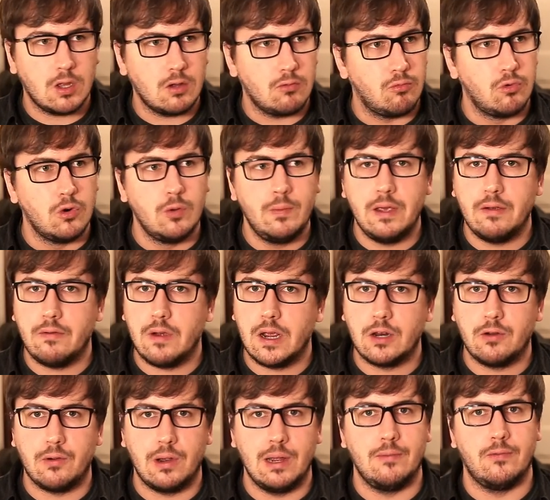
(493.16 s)
ruby
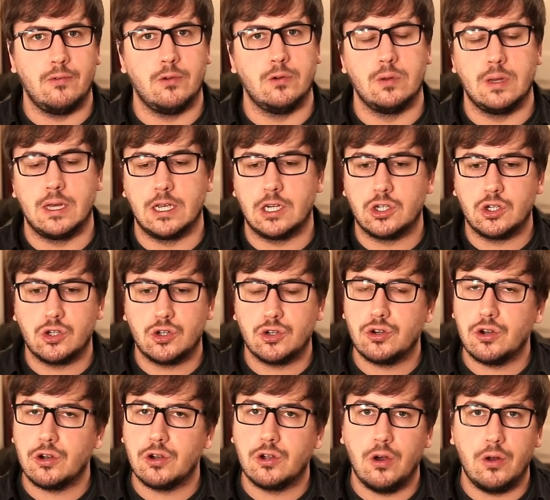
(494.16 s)
red grapefruit, like
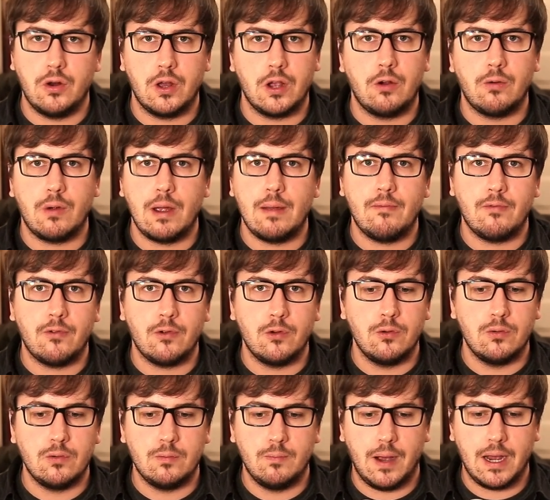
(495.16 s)
sugar coated
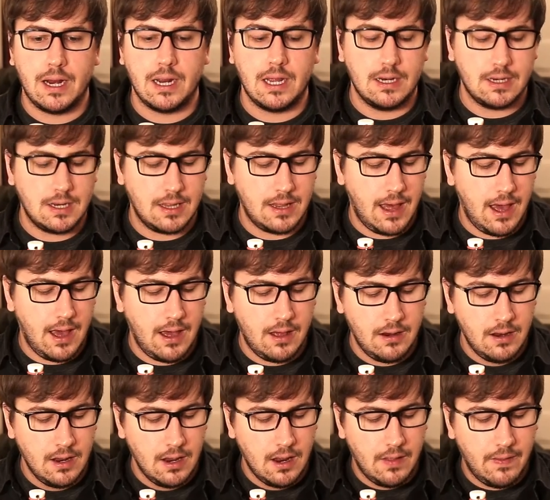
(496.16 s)
grapefruit, biting into that,
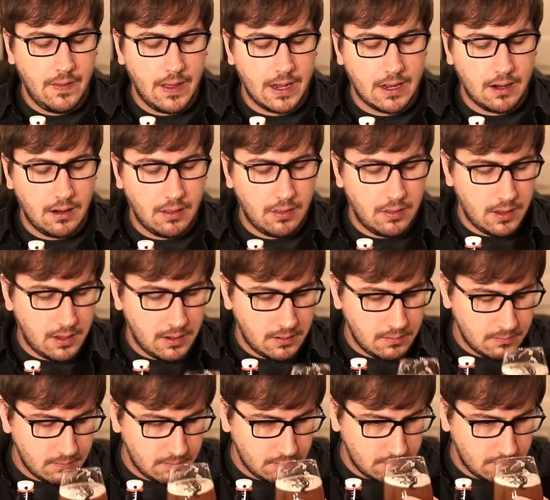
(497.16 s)
that kind of thing.